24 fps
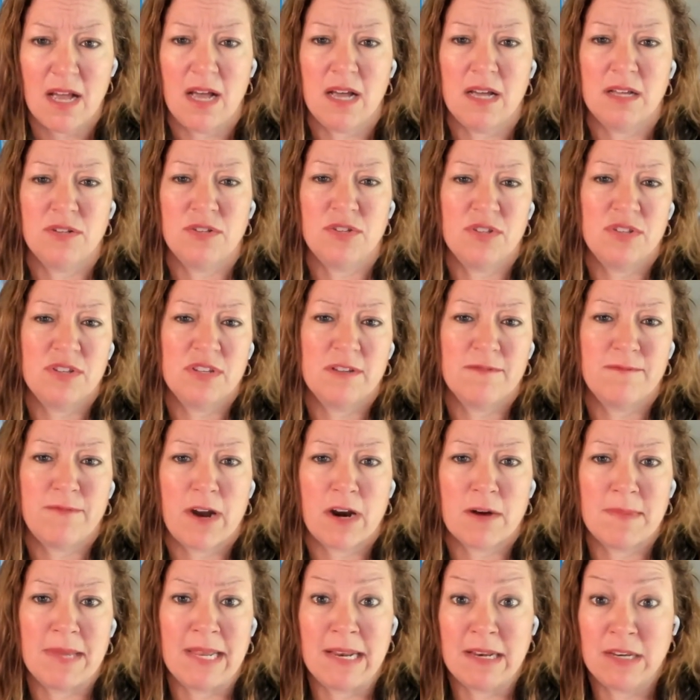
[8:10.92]
to the
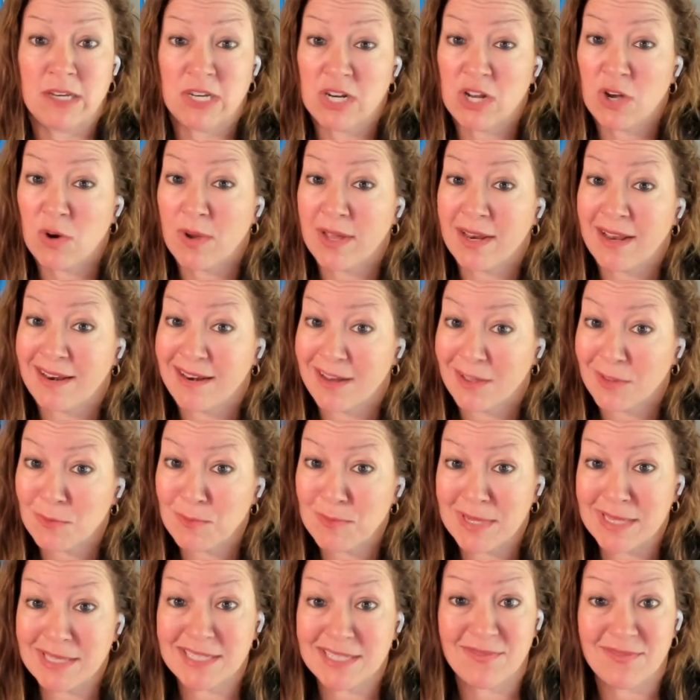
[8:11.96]
environment. And you know what? Another
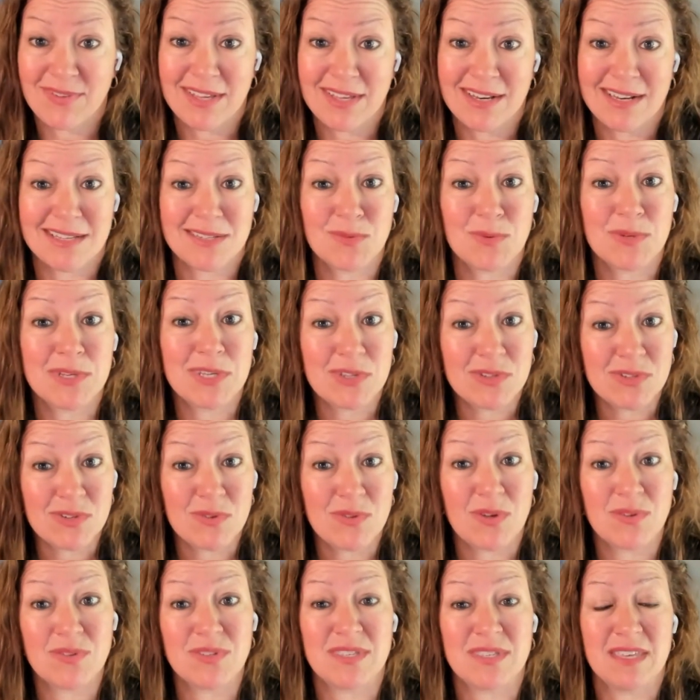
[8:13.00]
piece of it is when you do
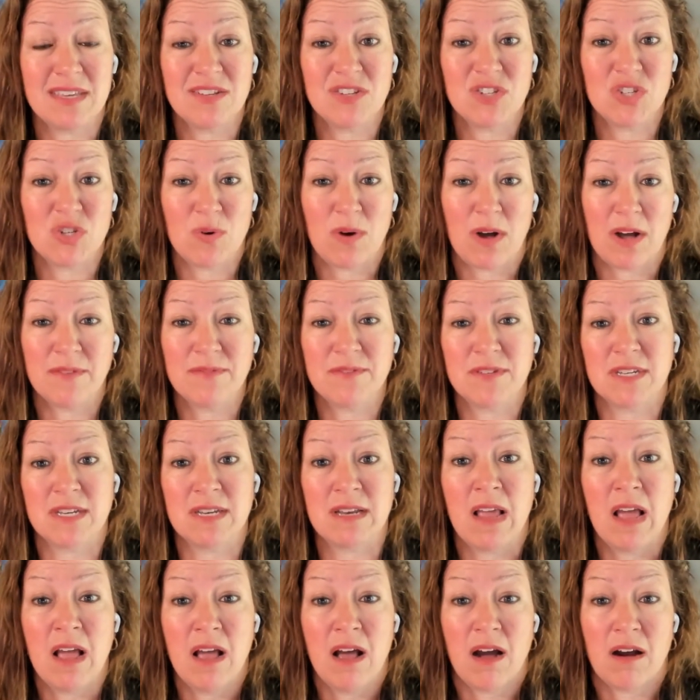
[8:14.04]
those things, you often
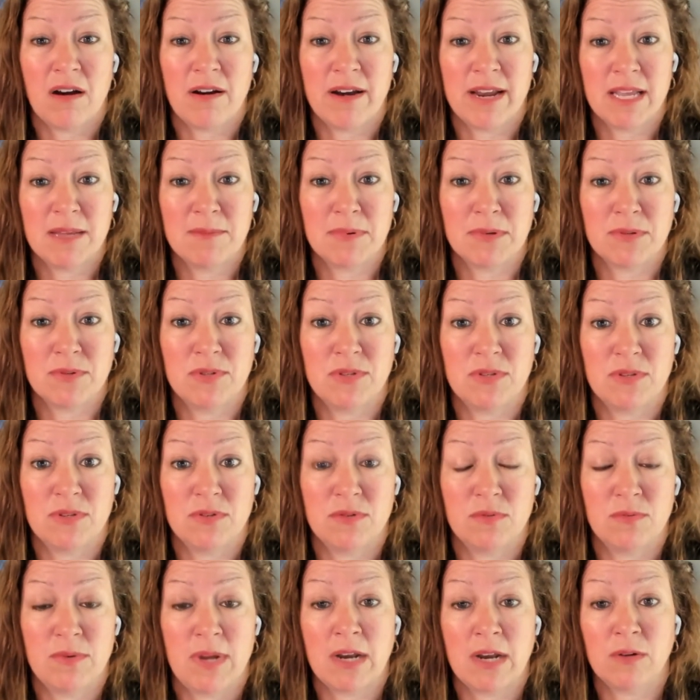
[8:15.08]
are able
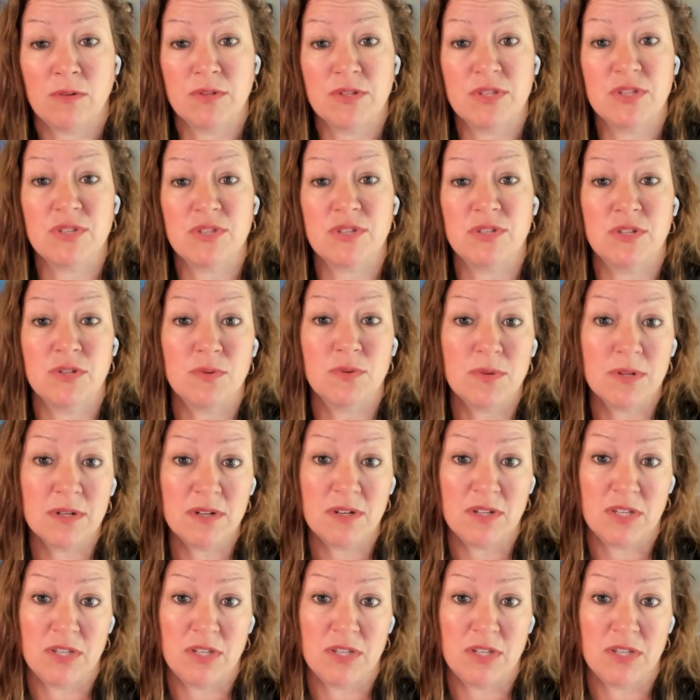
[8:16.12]
to not only steward